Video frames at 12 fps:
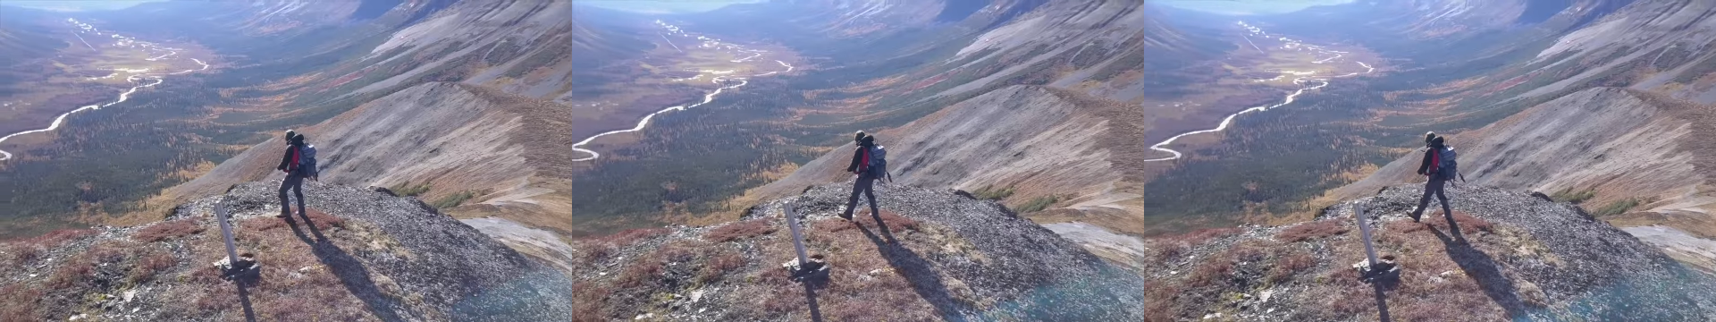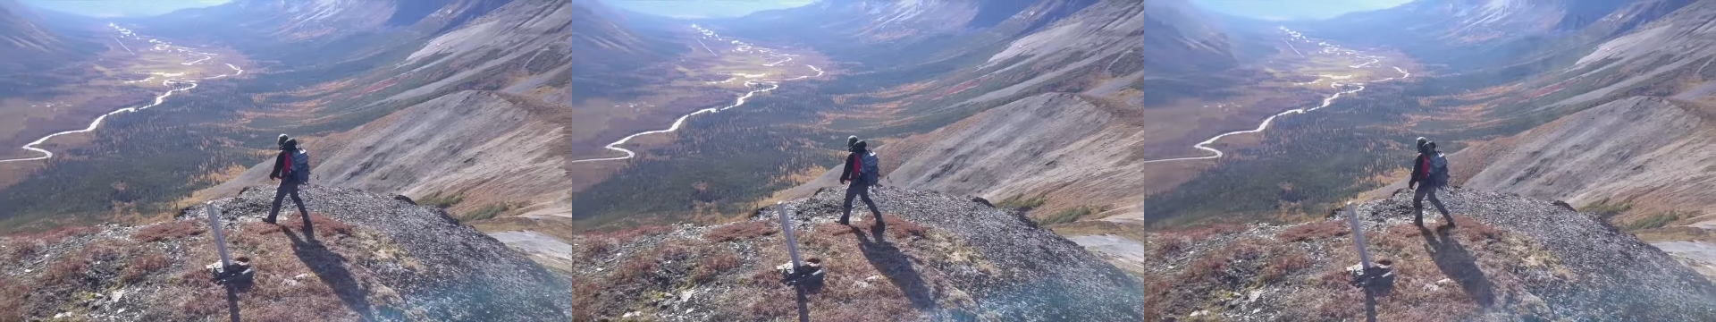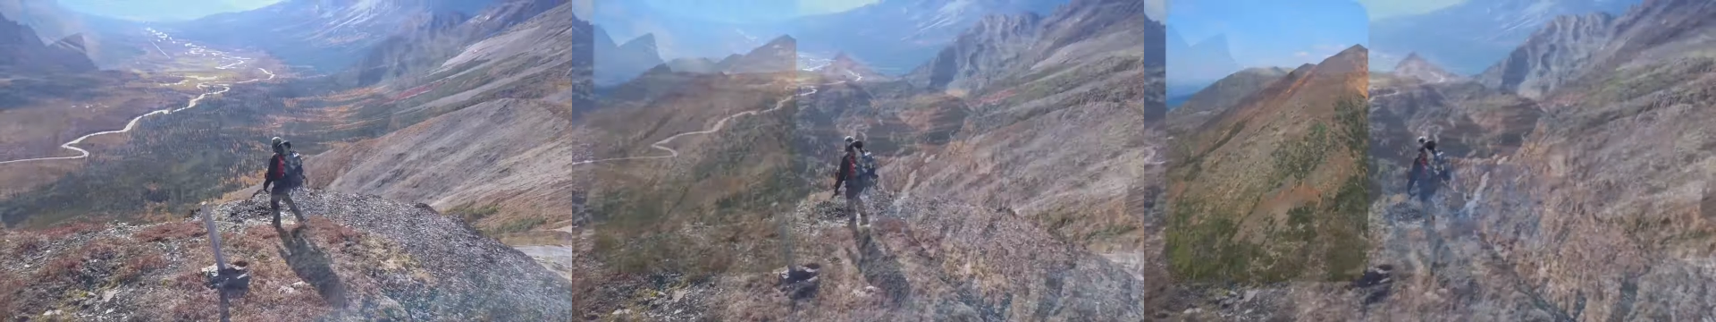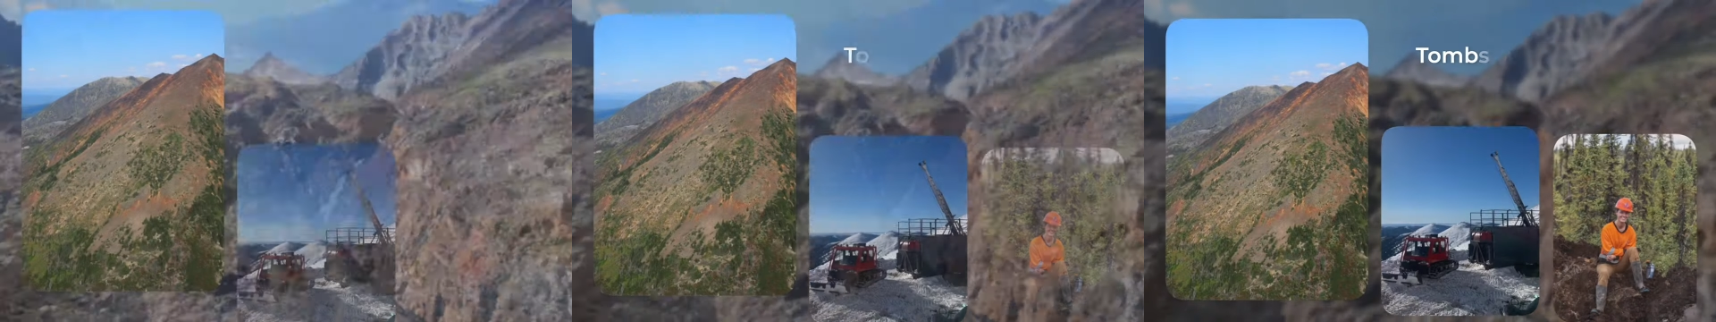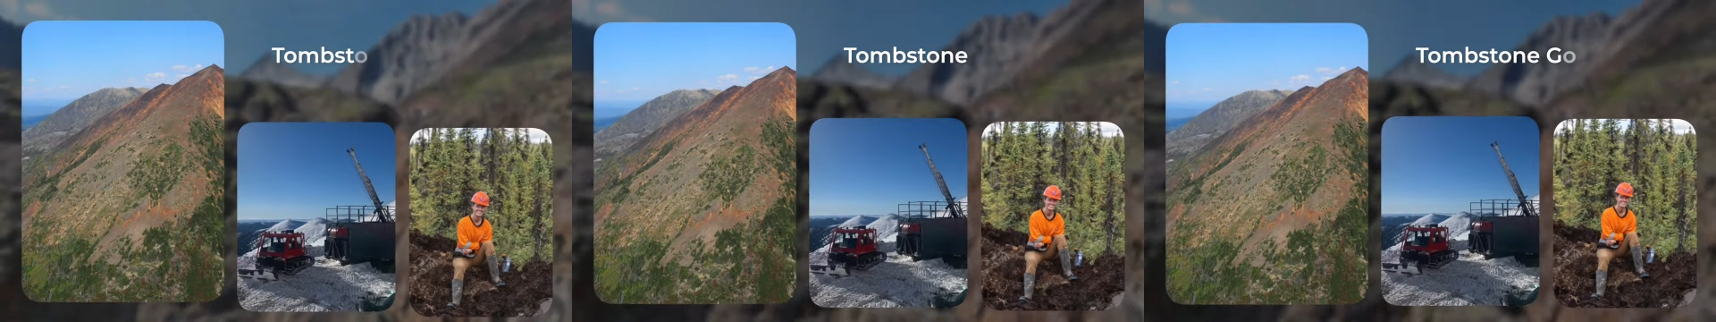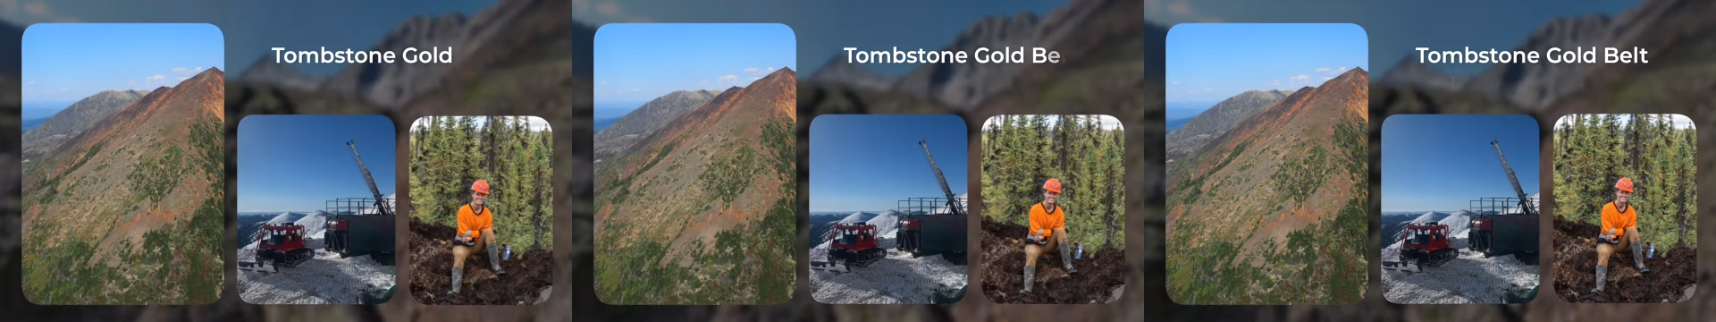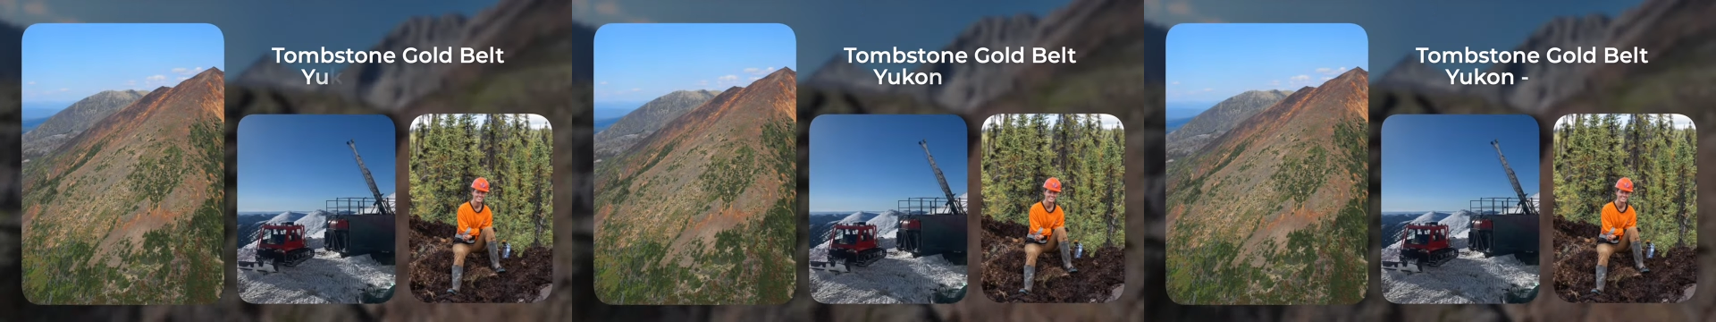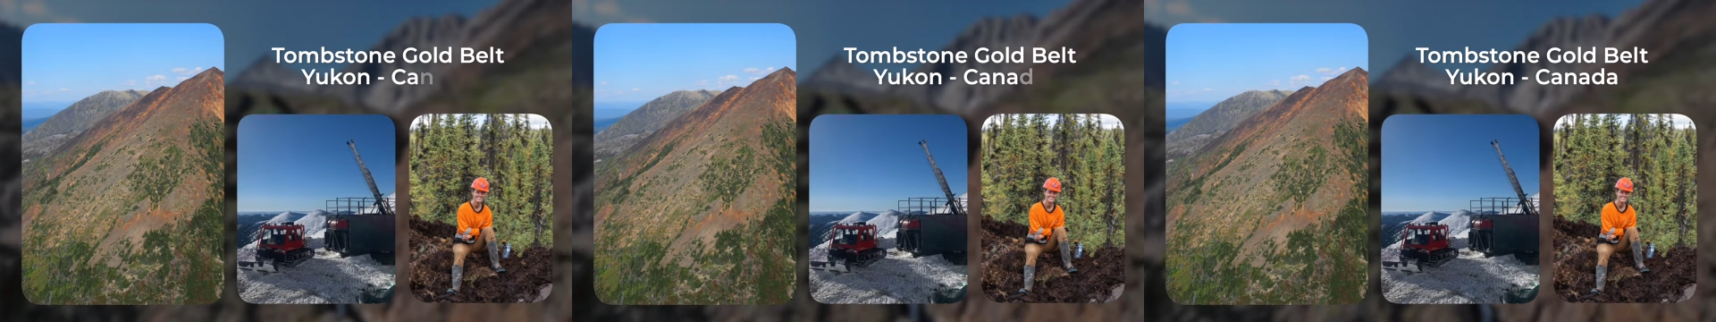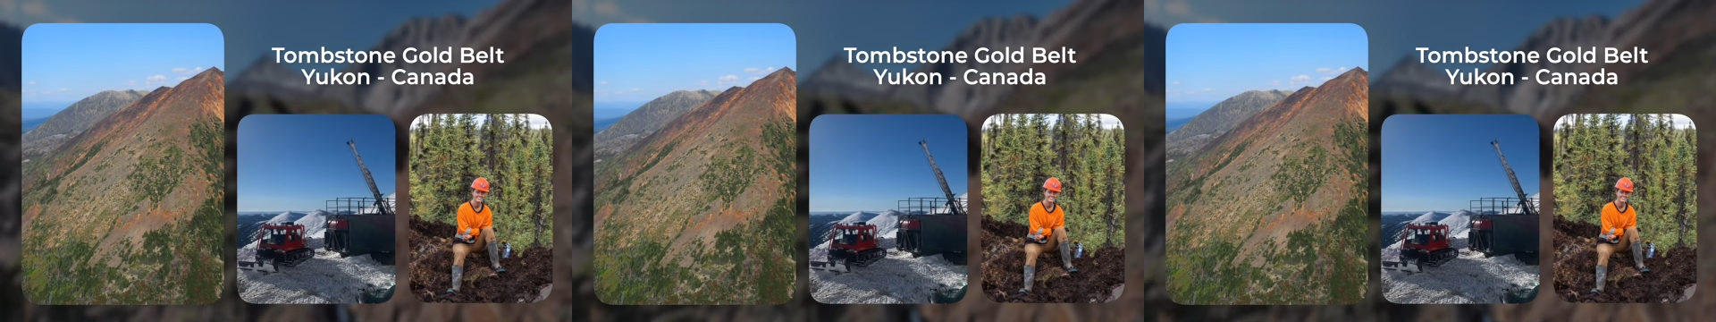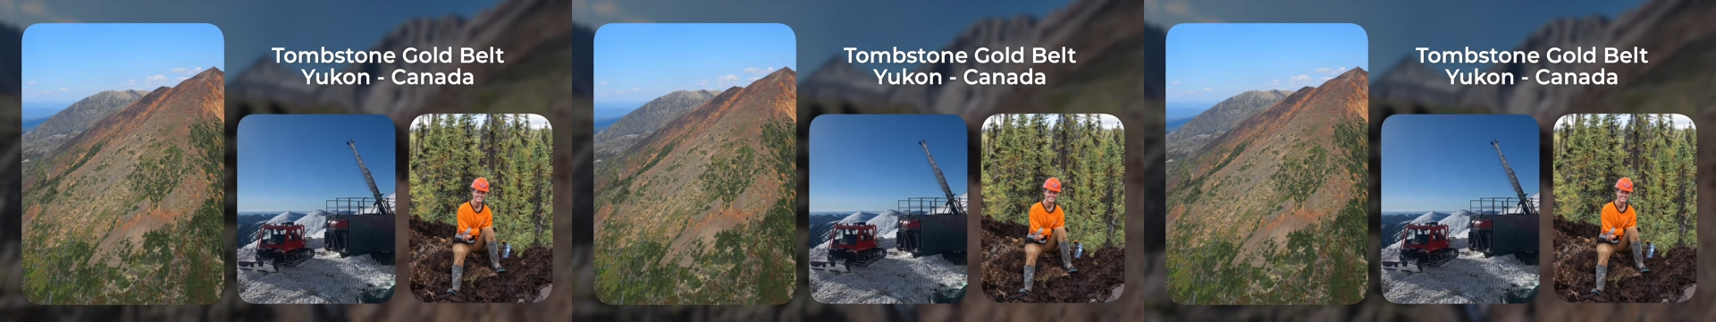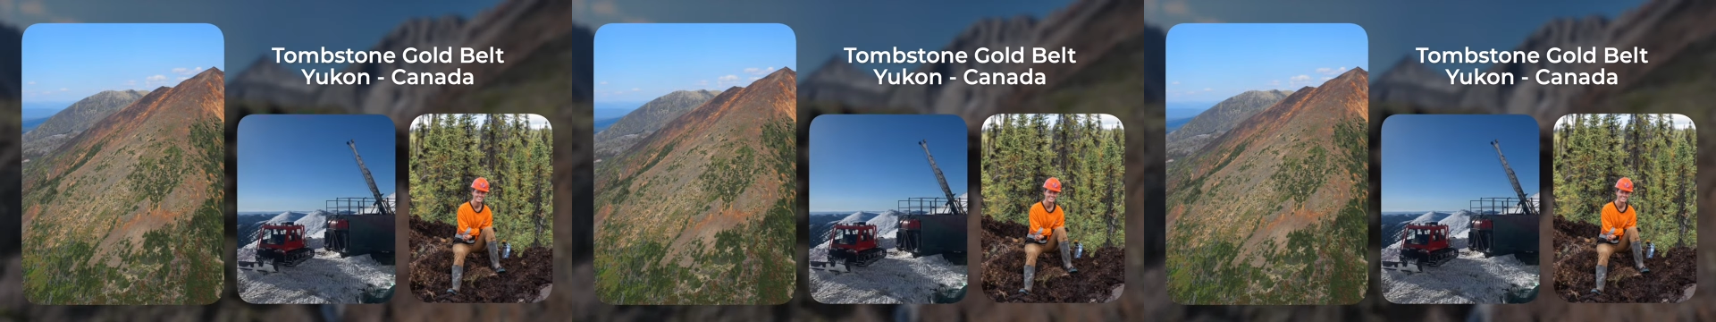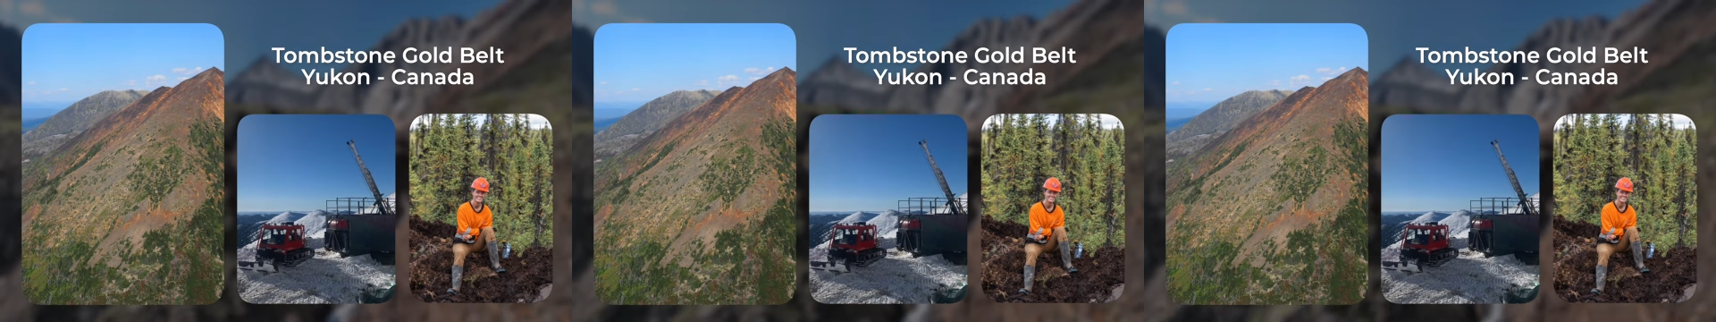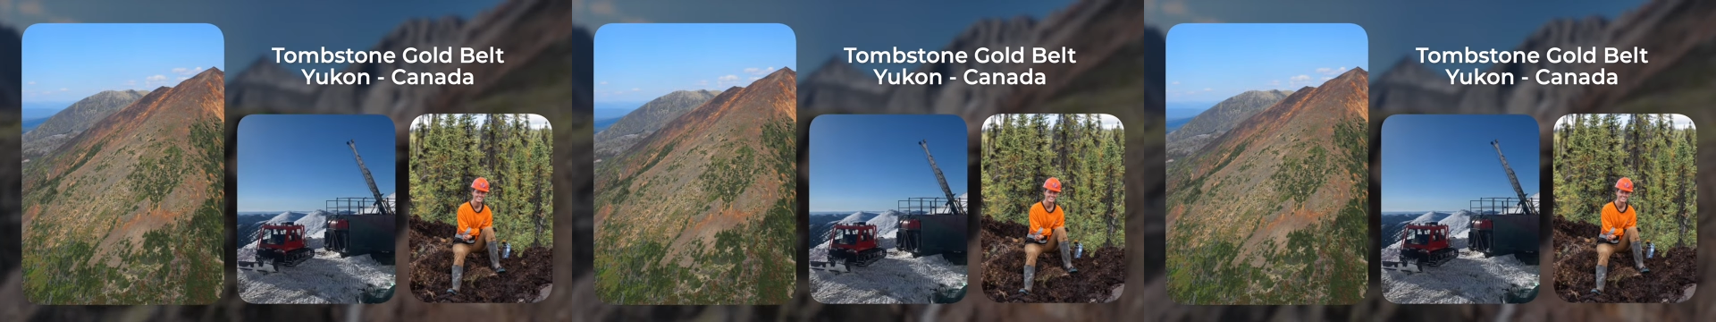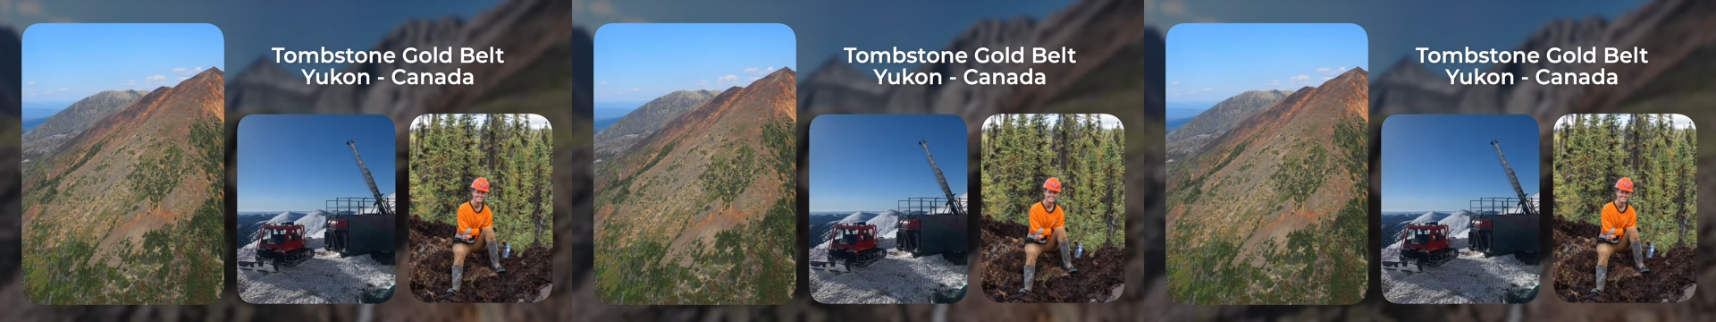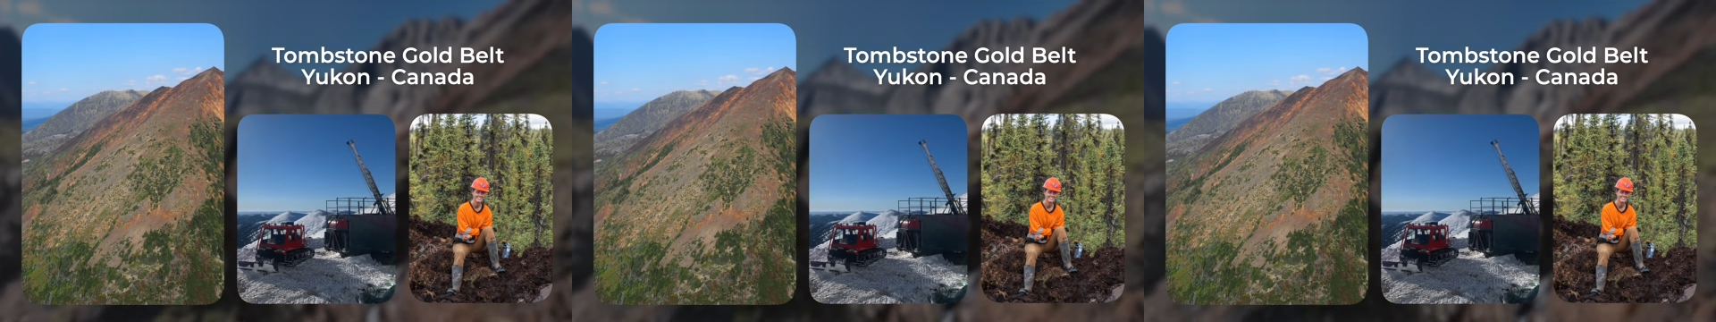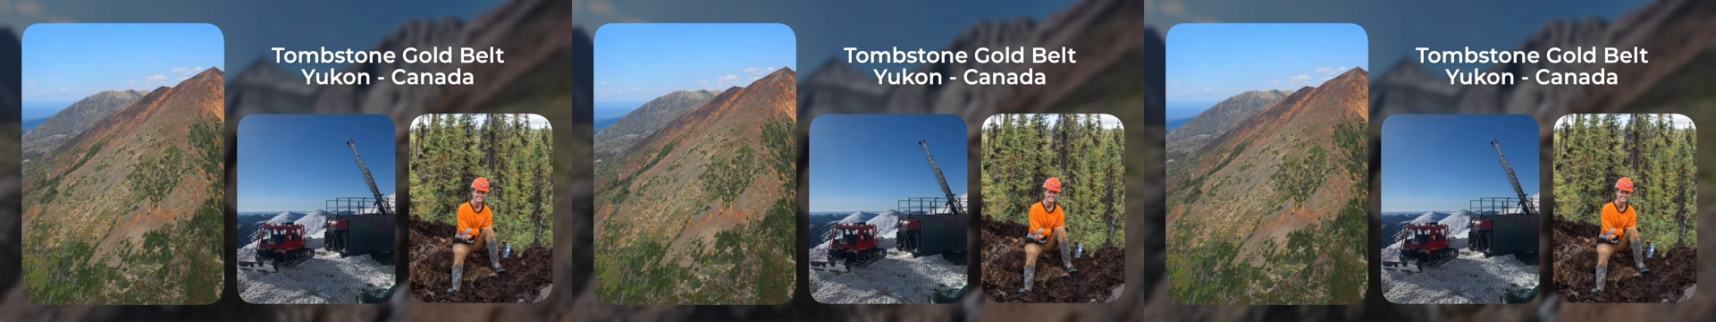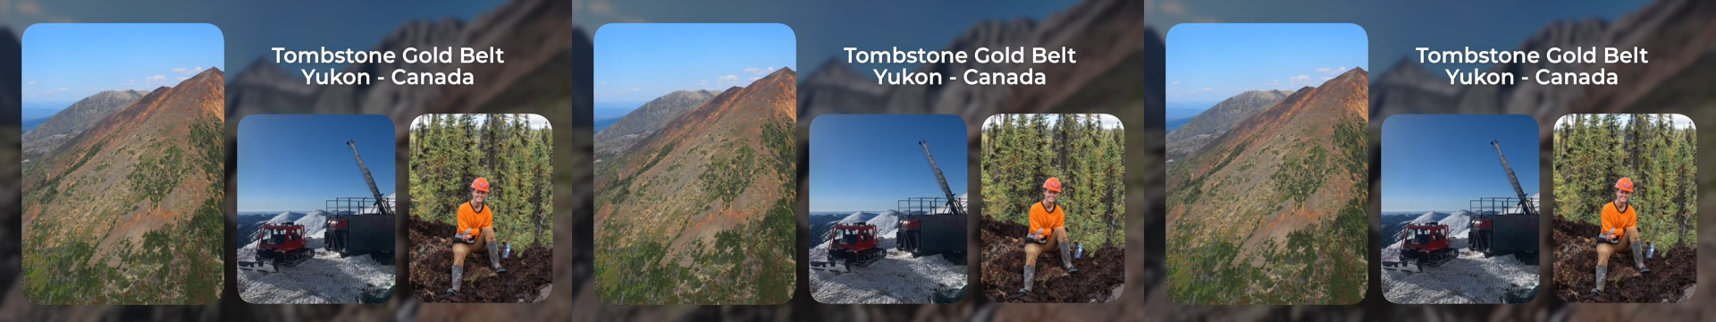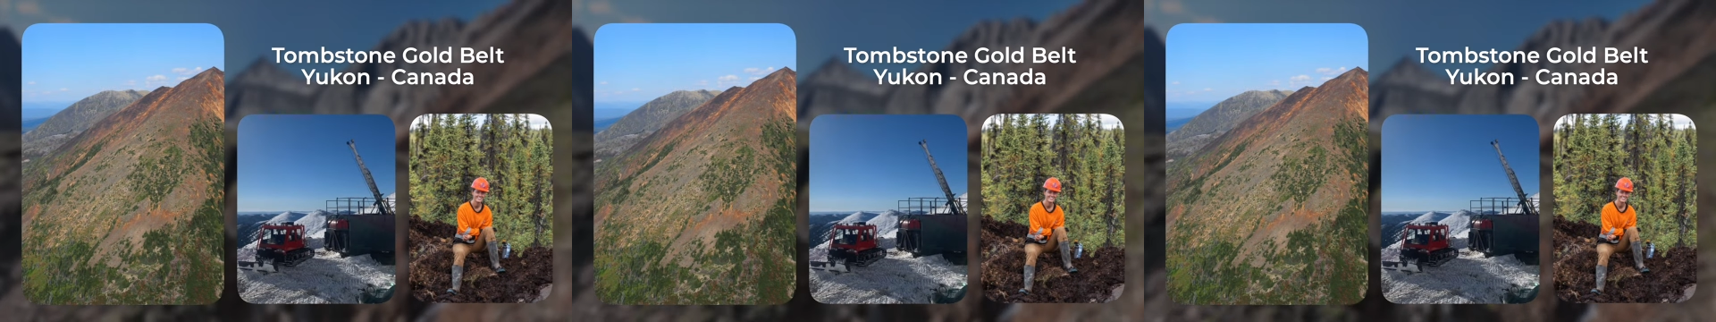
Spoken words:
[unreadable: no face in view]